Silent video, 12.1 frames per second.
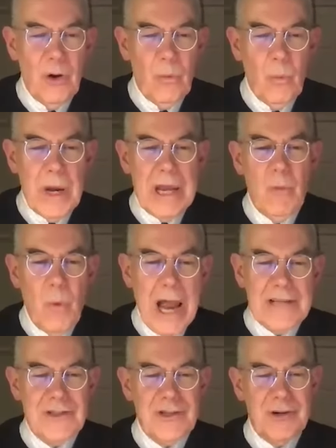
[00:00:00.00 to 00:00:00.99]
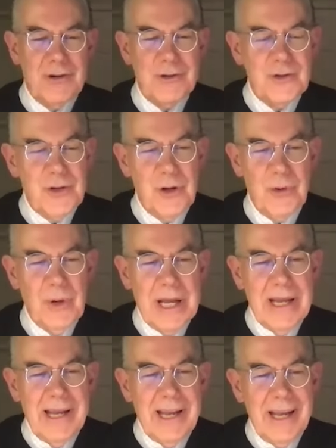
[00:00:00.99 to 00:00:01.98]
we Westerners do.
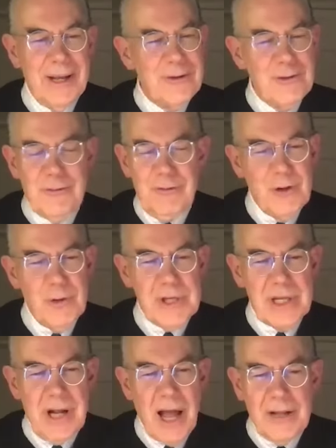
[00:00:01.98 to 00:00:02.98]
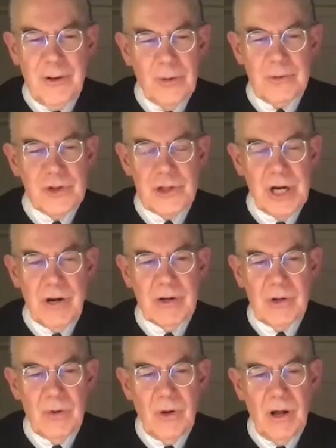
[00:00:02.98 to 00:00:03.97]
It's a view that I don't share
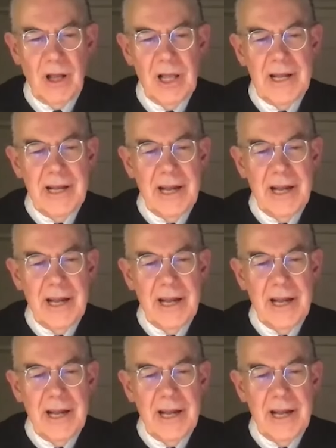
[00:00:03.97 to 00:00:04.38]
at all.